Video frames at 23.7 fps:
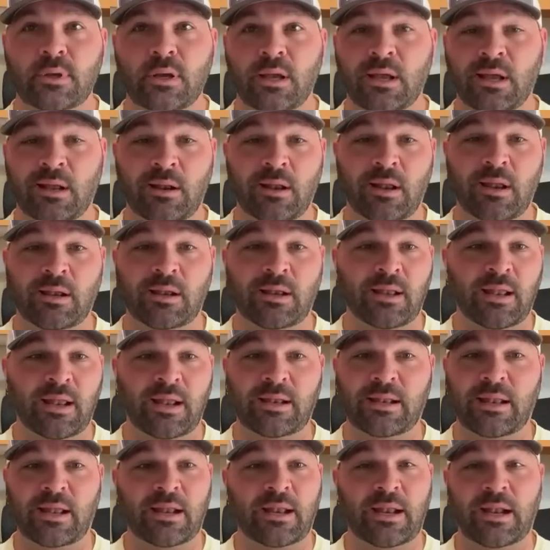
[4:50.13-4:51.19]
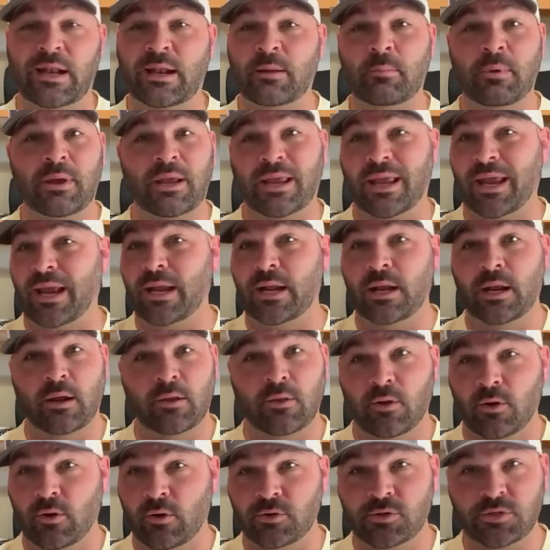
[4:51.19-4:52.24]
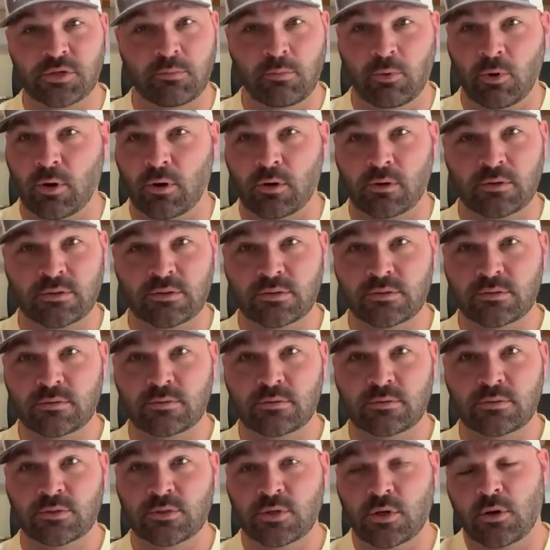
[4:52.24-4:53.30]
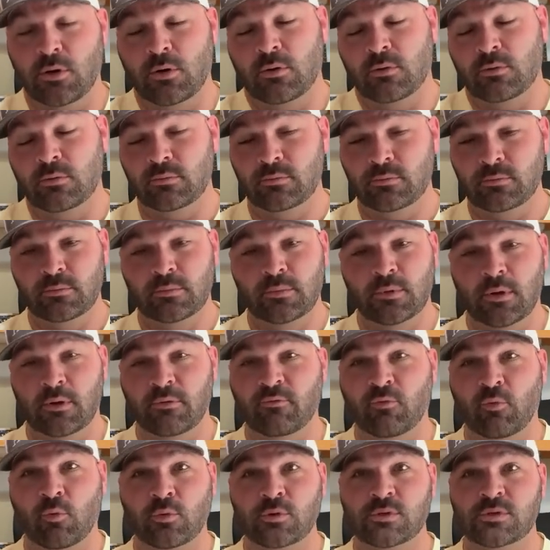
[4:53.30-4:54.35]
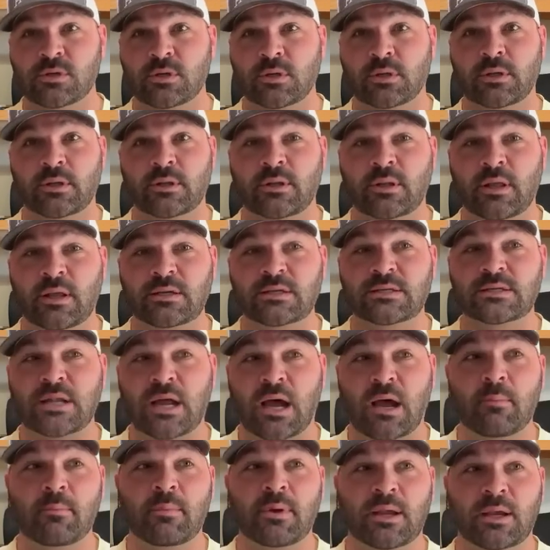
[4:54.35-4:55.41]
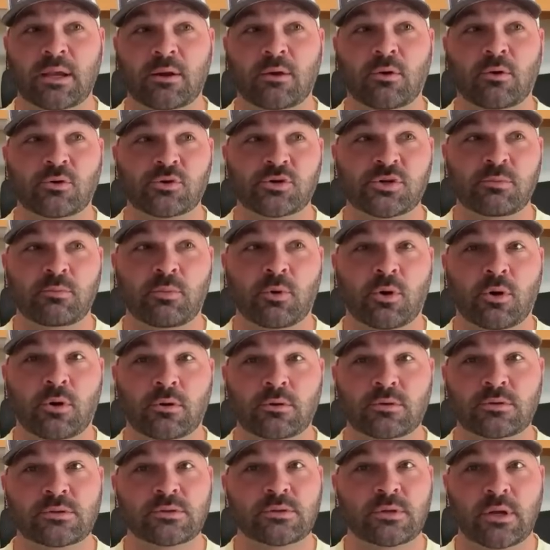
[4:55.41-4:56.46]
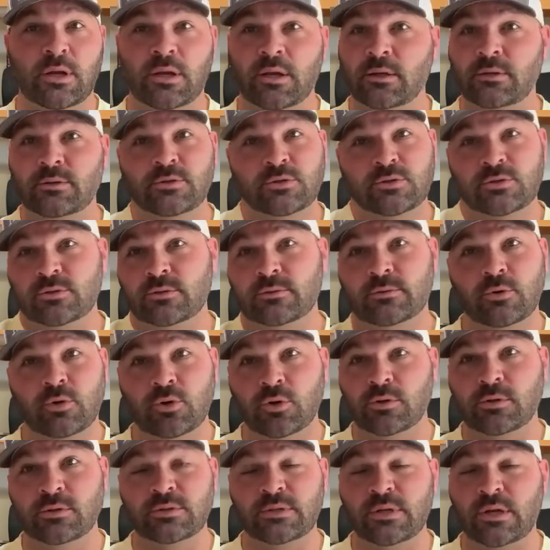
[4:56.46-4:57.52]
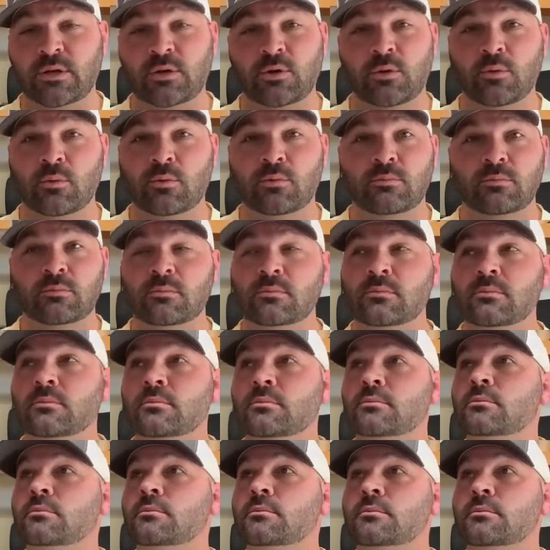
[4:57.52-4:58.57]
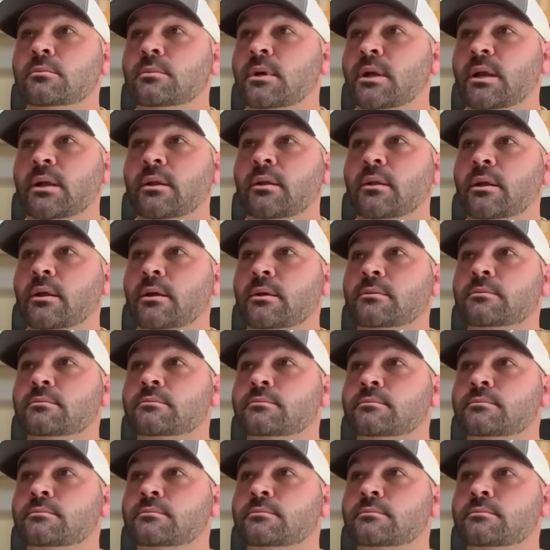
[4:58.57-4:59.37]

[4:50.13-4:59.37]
And they didn't make any other Hershey bars. So, unfortunately, they stopped making Hershey bars and just couldn't send you anything.